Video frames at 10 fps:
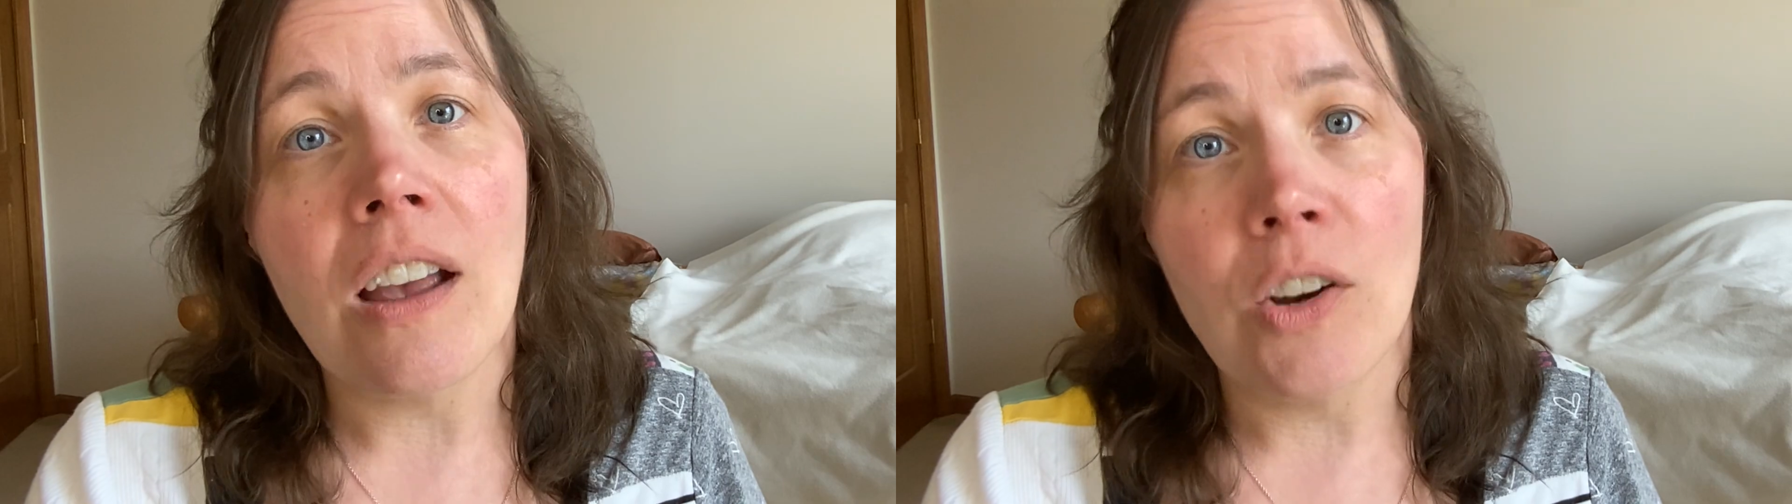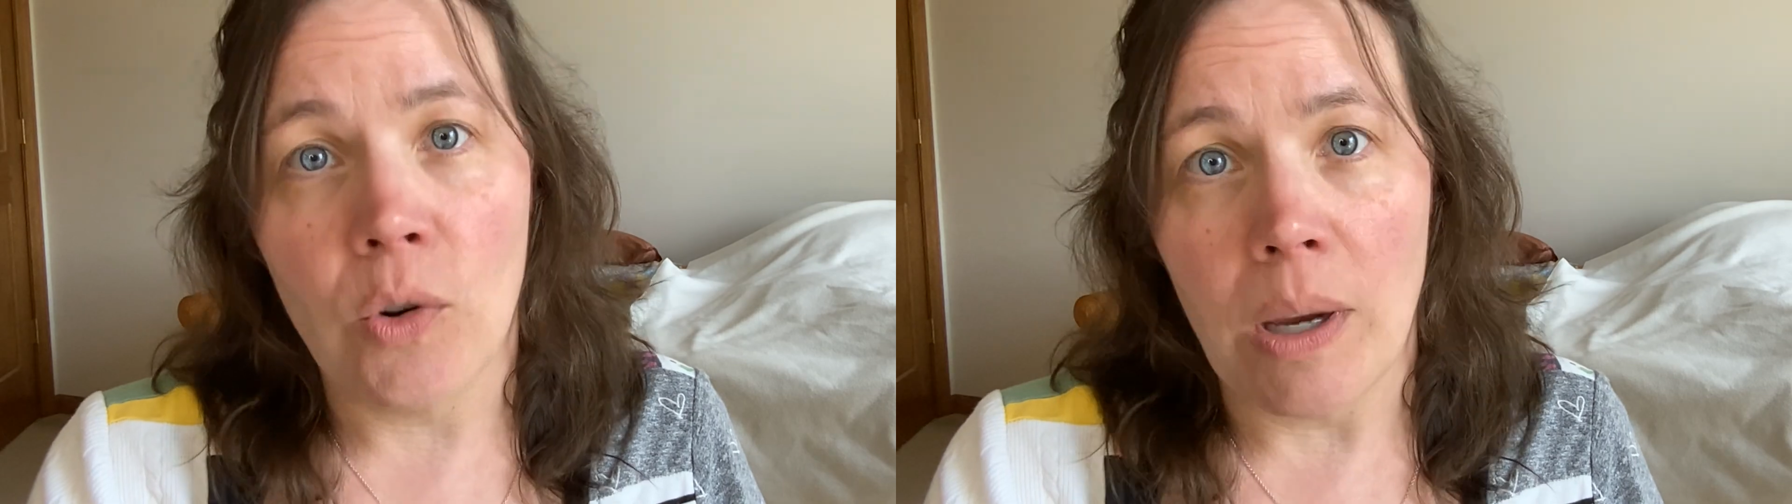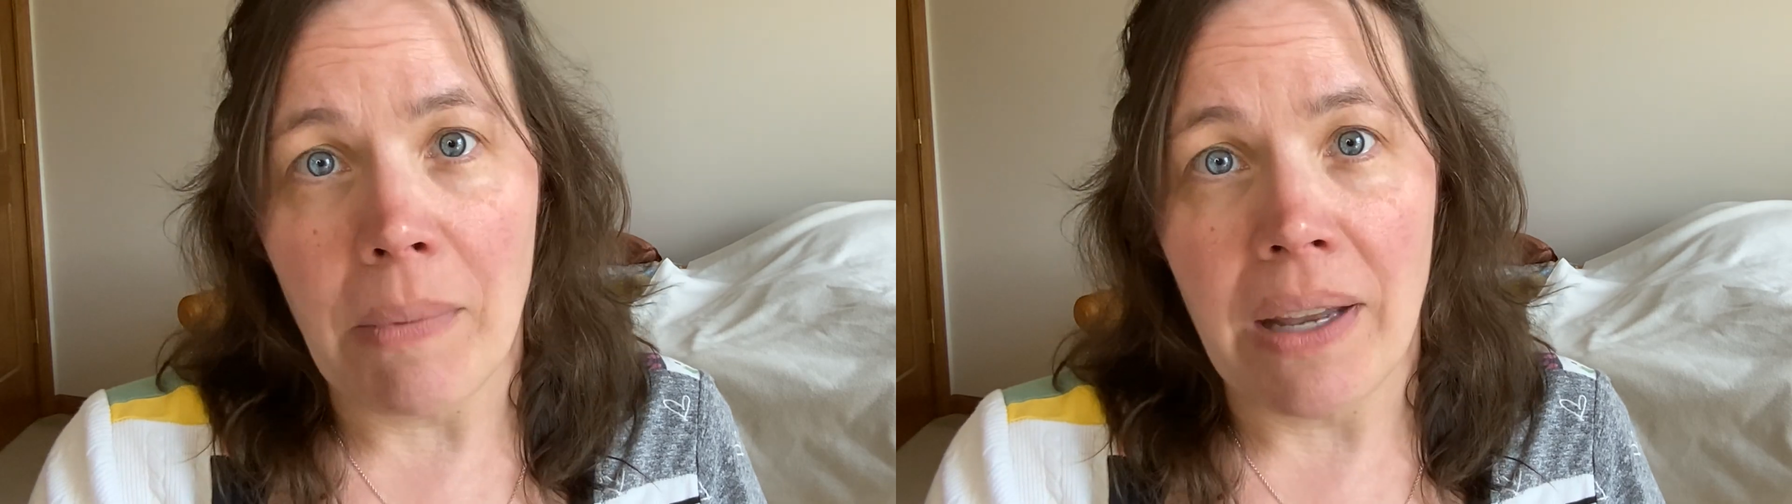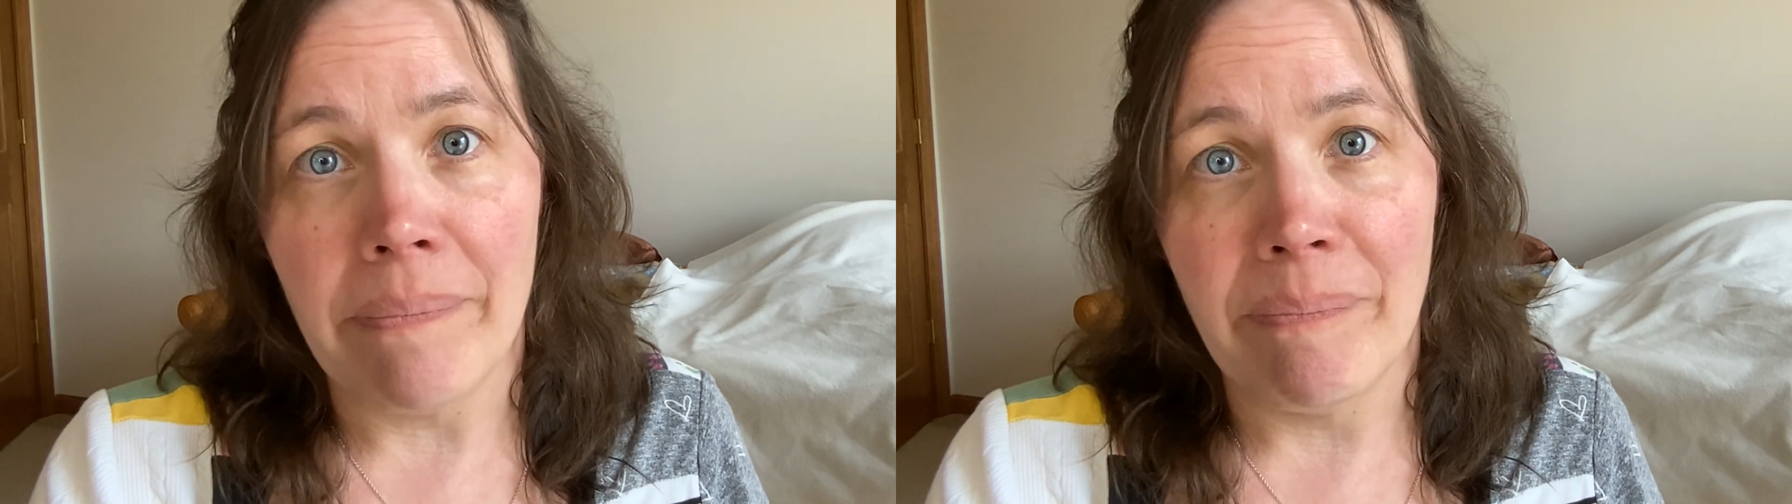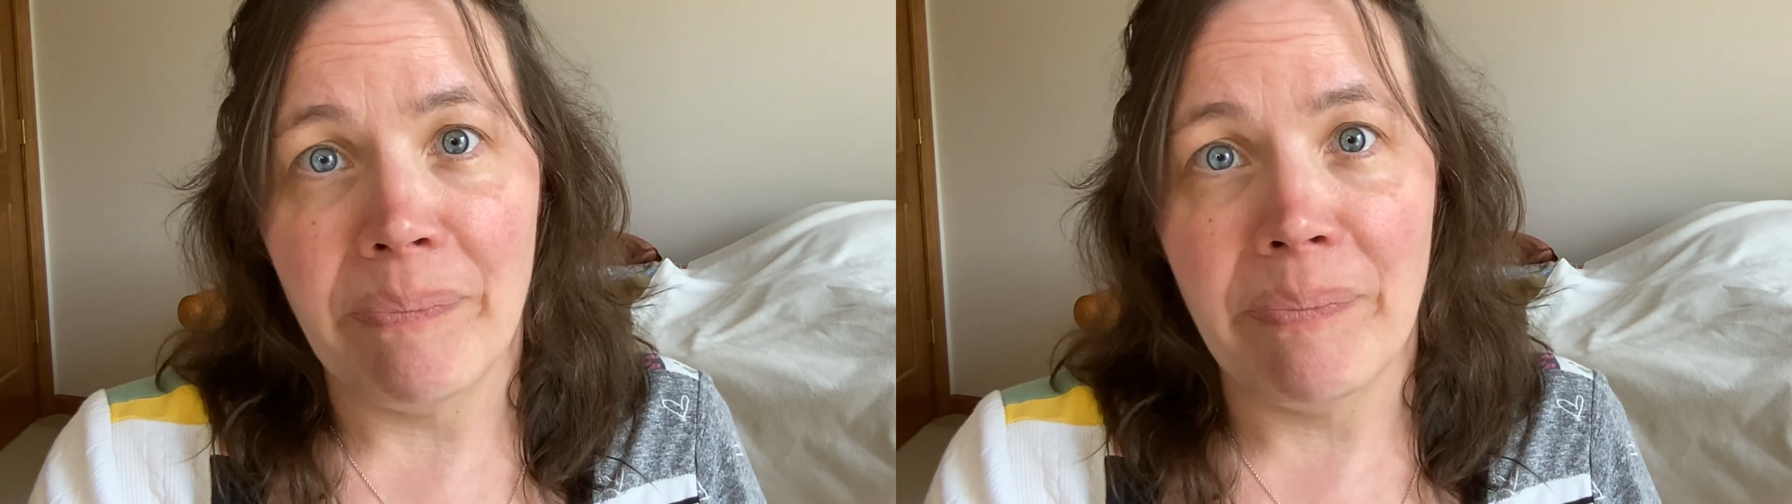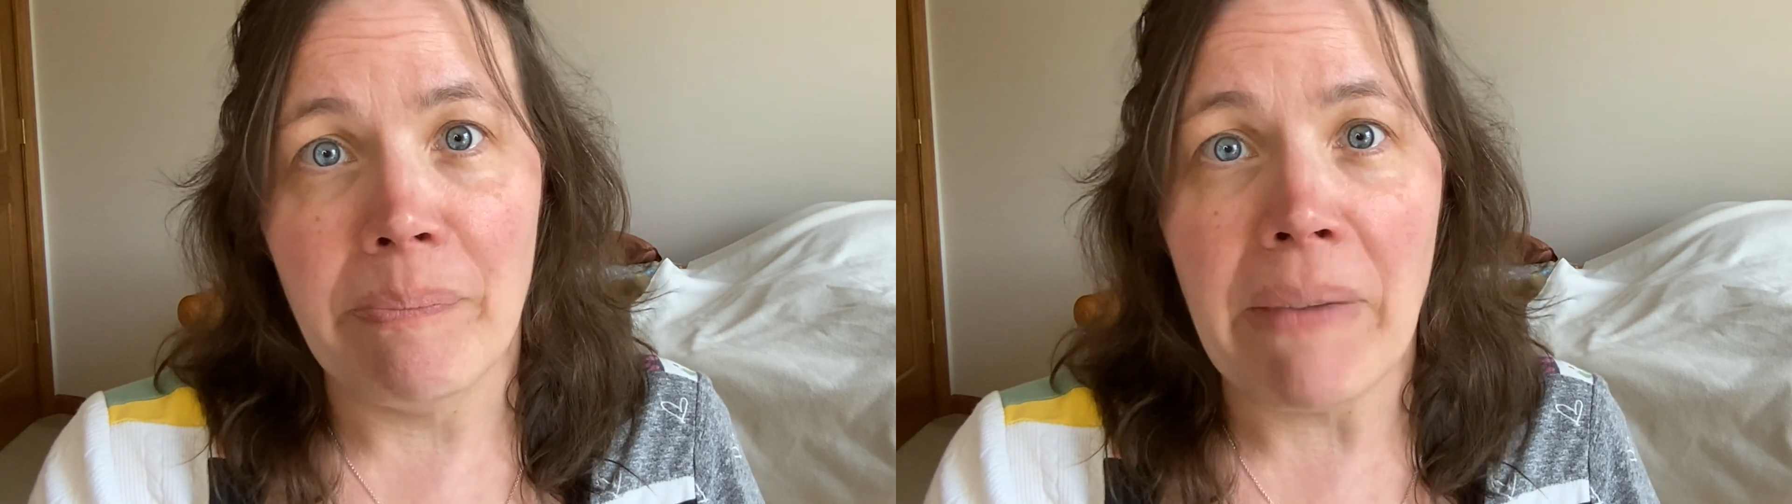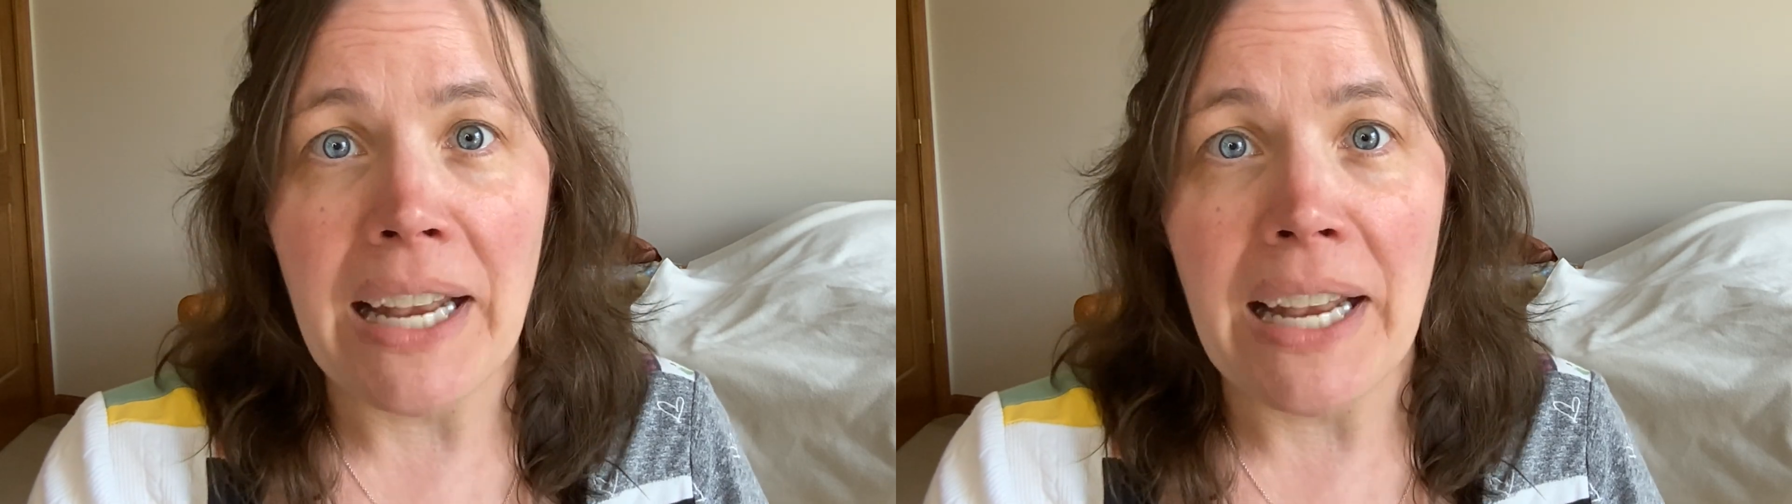agreement. My